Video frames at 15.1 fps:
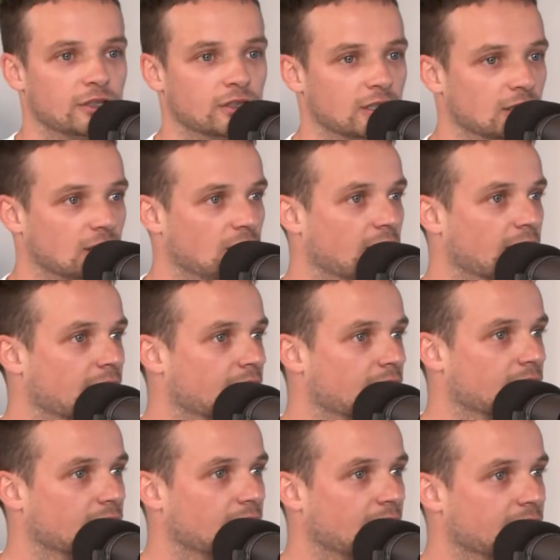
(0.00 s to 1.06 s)
the feeling
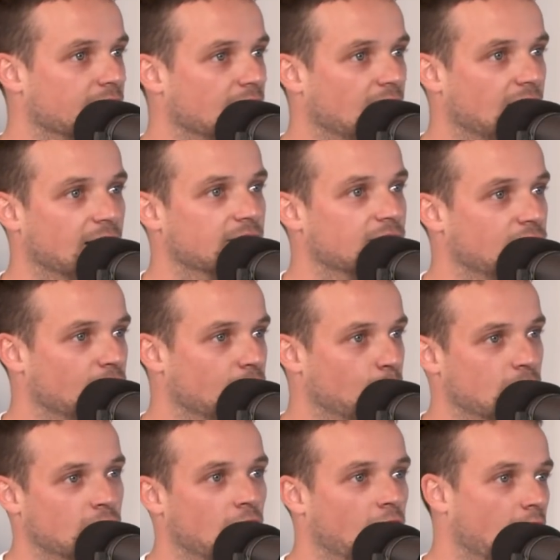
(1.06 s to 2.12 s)
like? How's the last, you
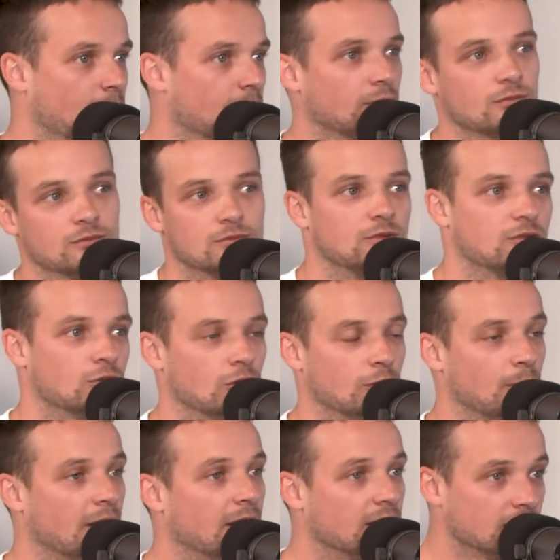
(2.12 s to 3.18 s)
know, retirement
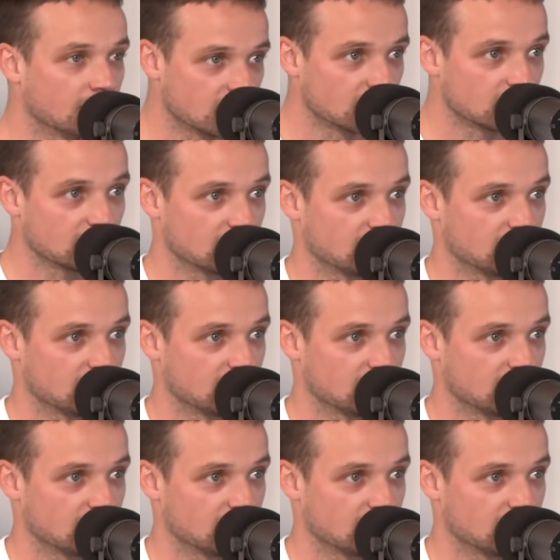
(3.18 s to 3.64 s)
sort of been?